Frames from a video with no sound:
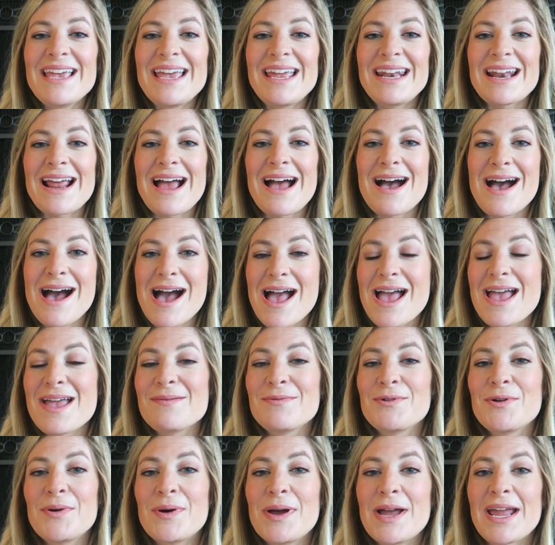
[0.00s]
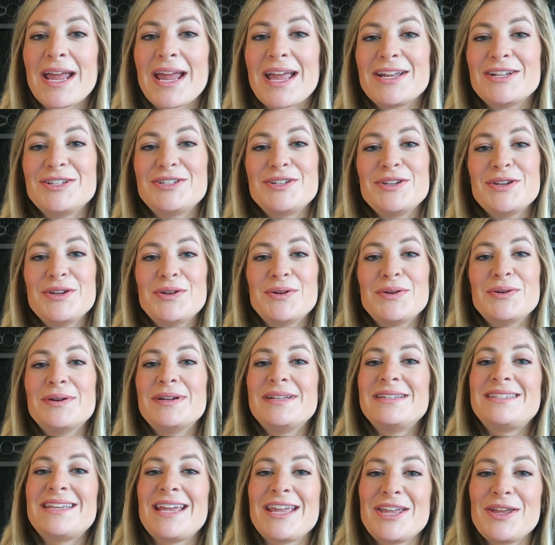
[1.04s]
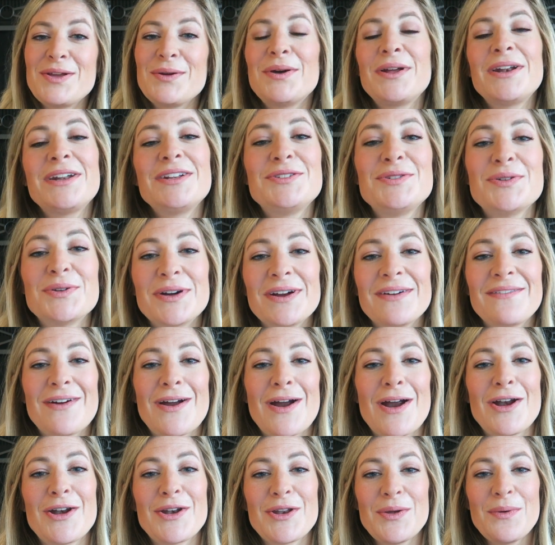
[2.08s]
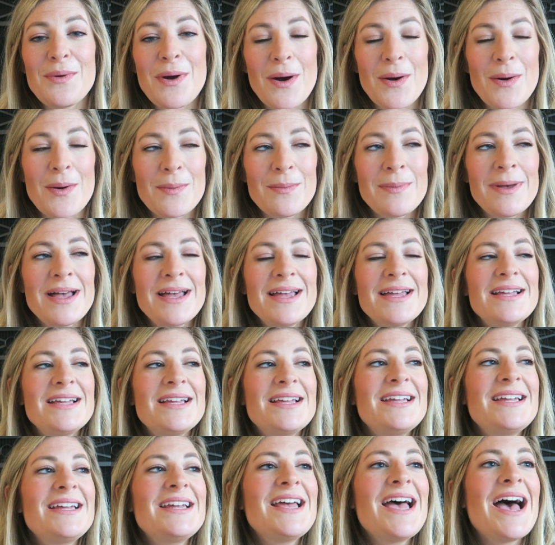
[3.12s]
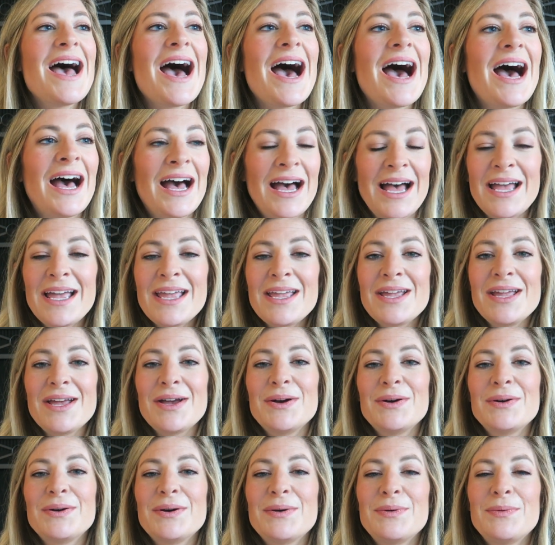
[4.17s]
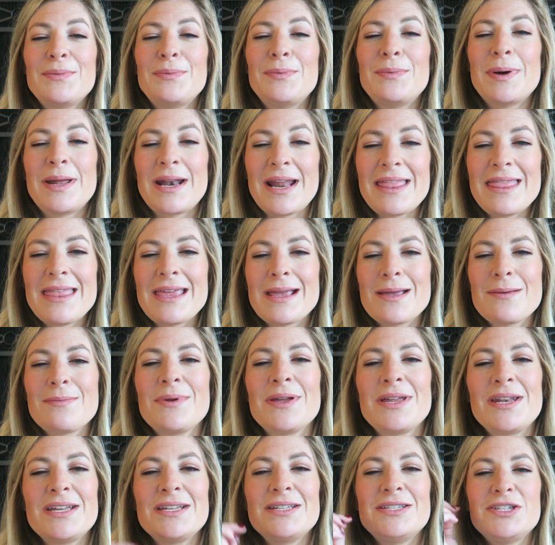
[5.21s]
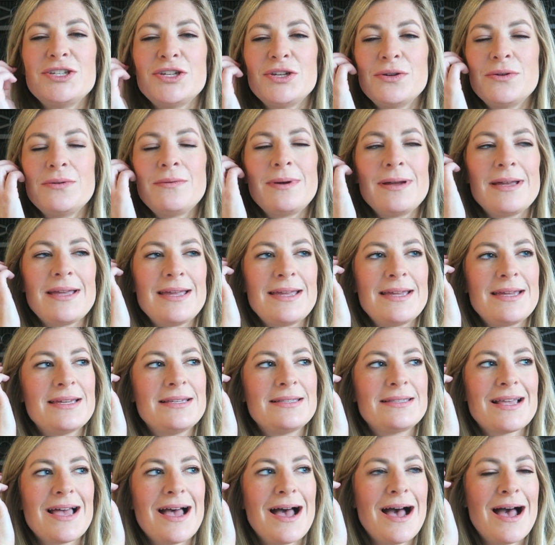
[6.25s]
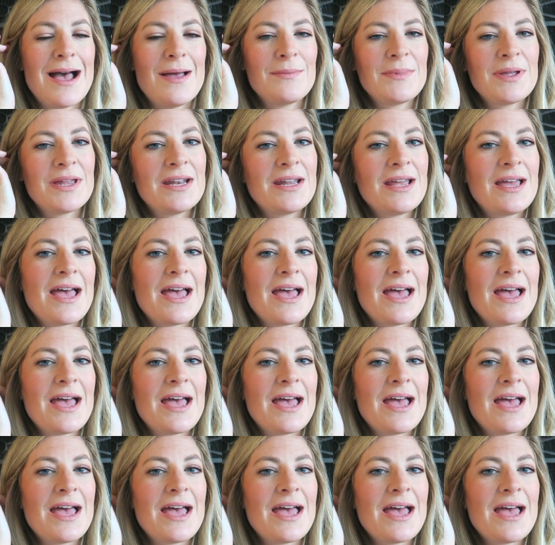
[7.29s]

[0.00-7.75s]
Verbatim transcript: and I am going to take you on a tour of our new home. I, what I think I'm gonna do is I'm gonna